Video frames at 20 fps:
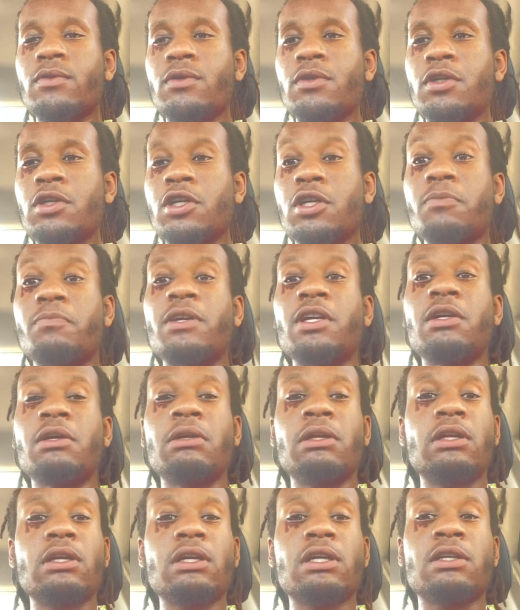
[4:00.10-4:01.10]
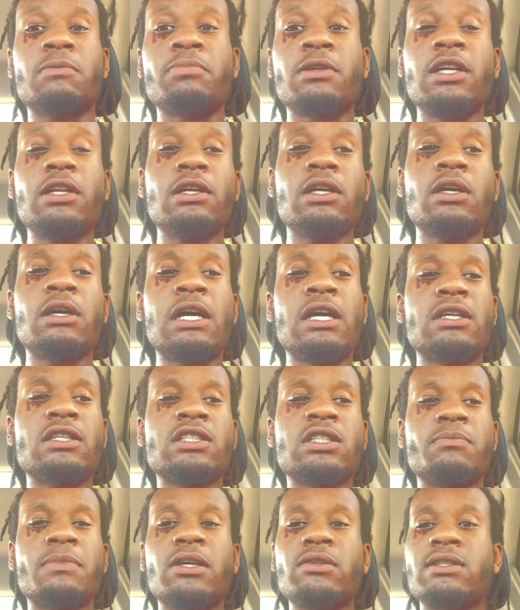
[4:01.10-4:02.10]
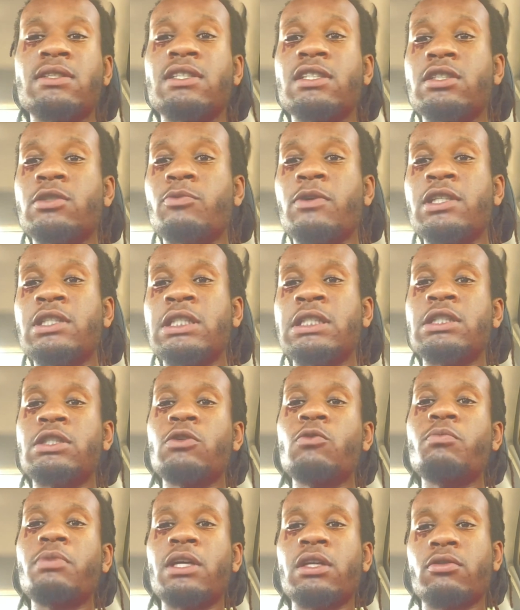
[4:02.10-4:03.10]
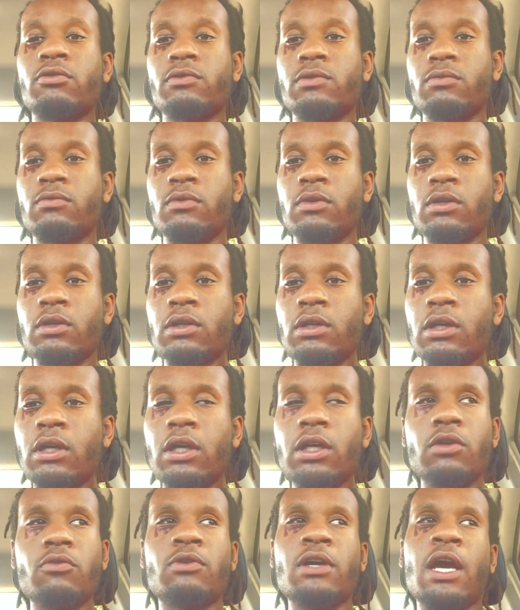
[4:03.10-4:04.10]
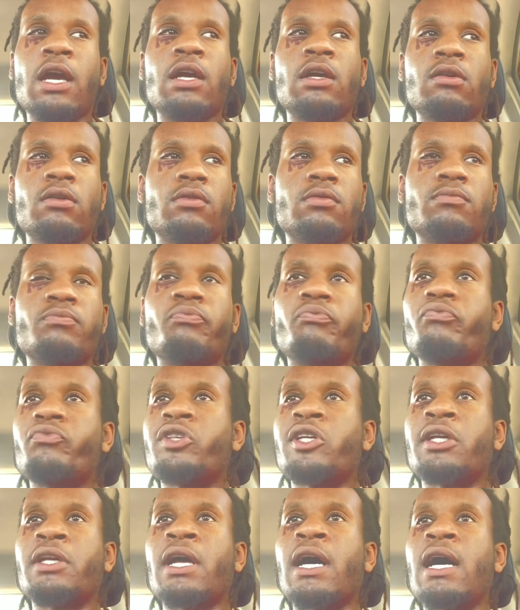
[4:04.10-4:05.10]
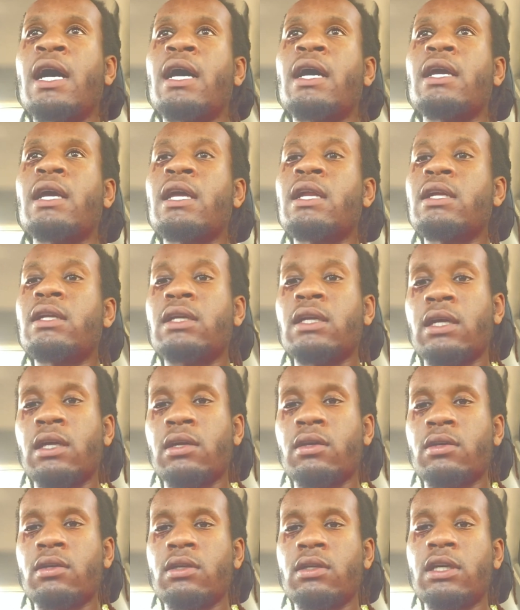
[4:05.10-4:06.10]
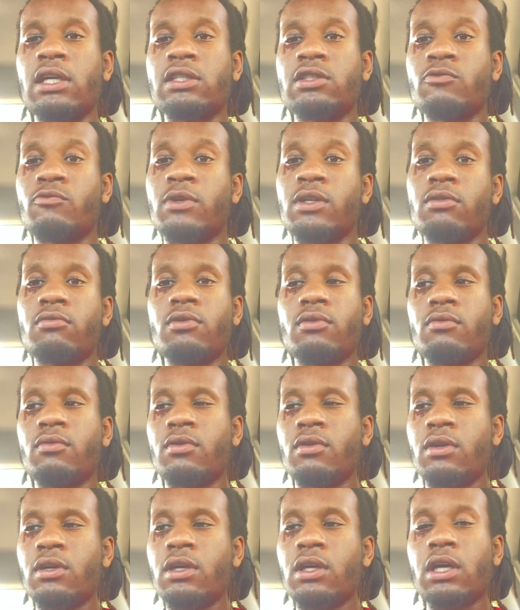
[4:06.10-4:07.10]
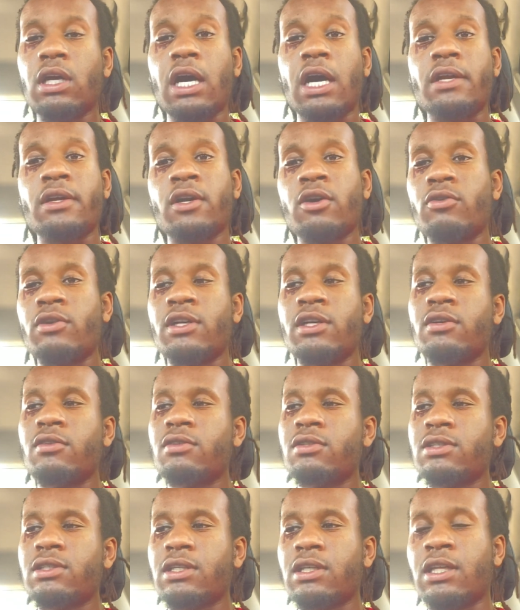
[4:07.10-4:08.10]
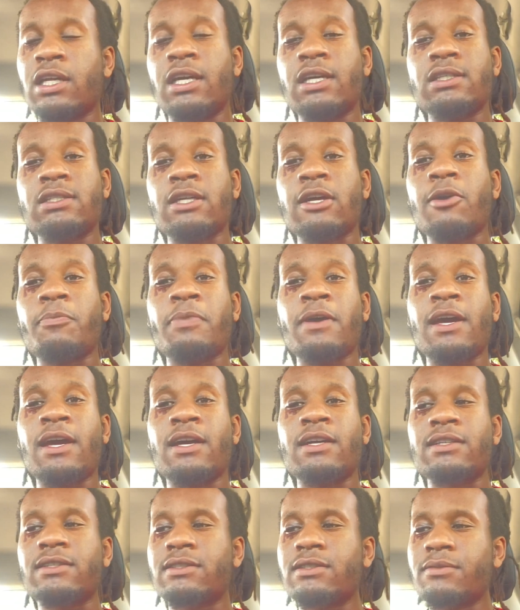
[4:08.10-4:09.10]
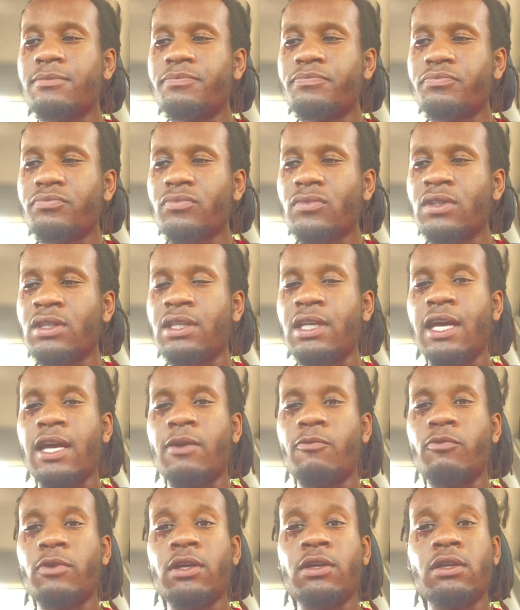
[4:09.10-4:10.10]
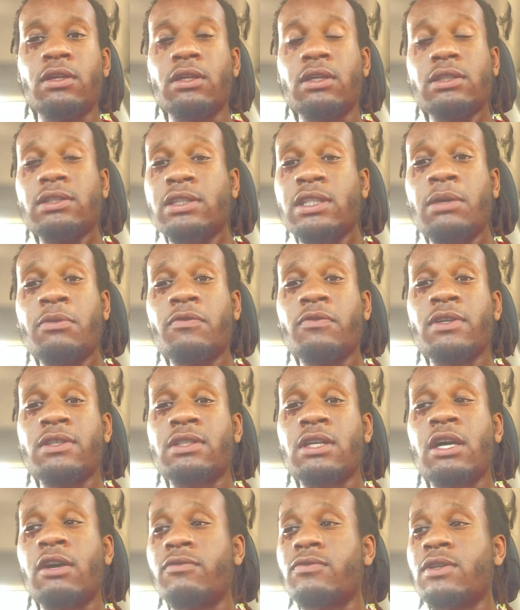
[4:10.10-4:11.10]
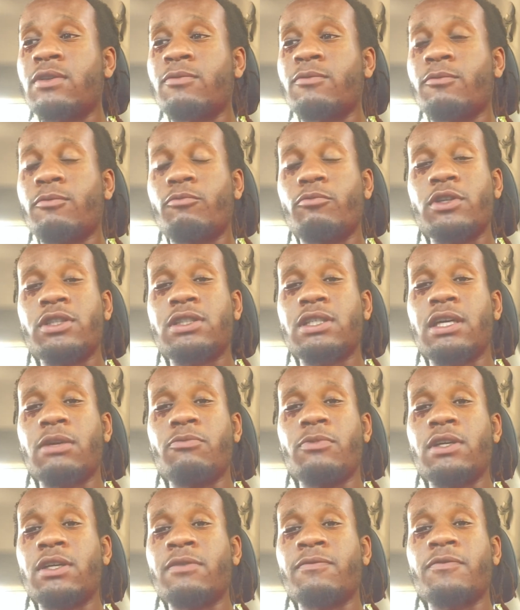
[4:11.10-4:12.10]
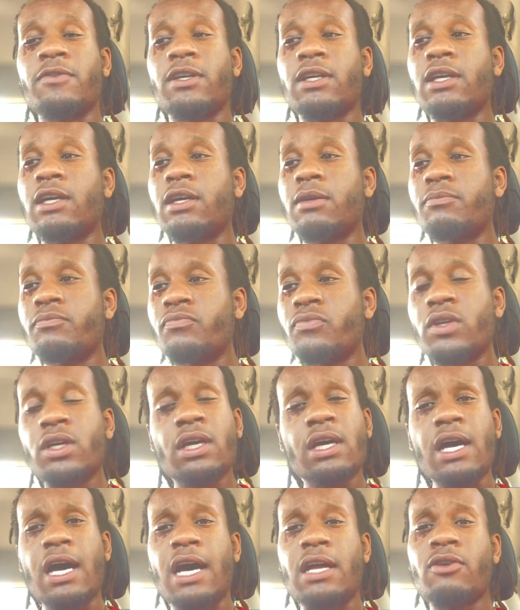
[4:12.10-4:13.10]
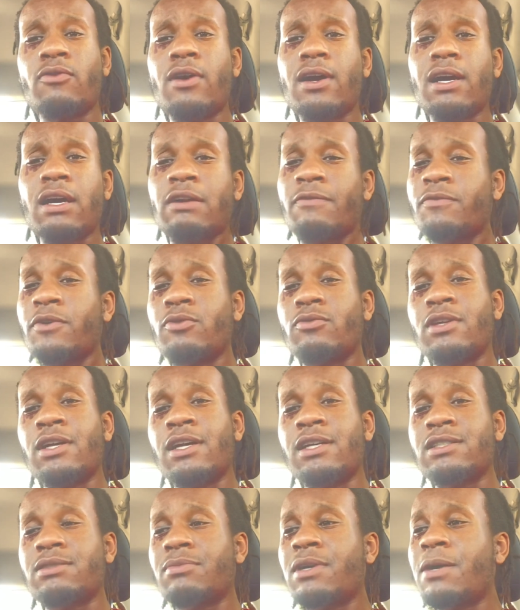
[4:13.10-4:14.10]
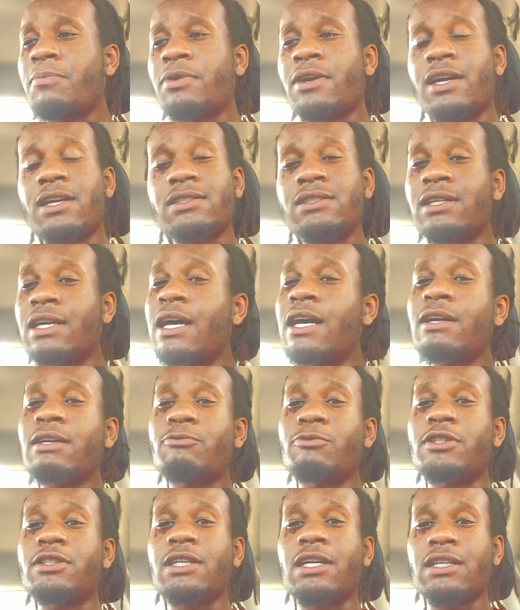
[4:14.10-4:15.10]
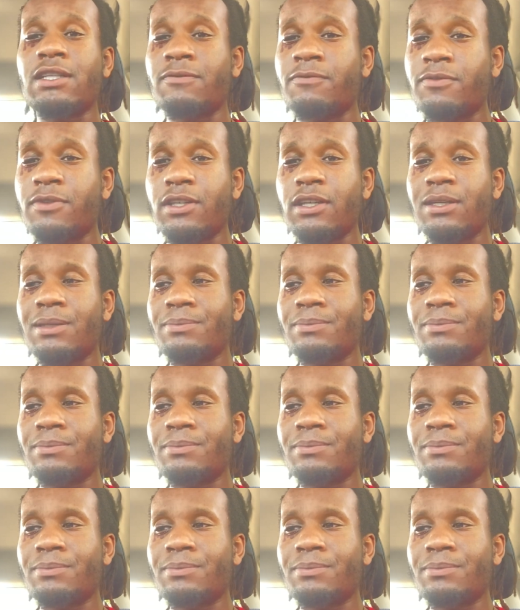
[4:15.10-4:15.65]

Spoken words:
completely honest about the situations you've been through. You can't deny anything that you went through. I know there's things in our past that some of us often wish that we can forget. I know I got a few things in my past that I wish I could forget,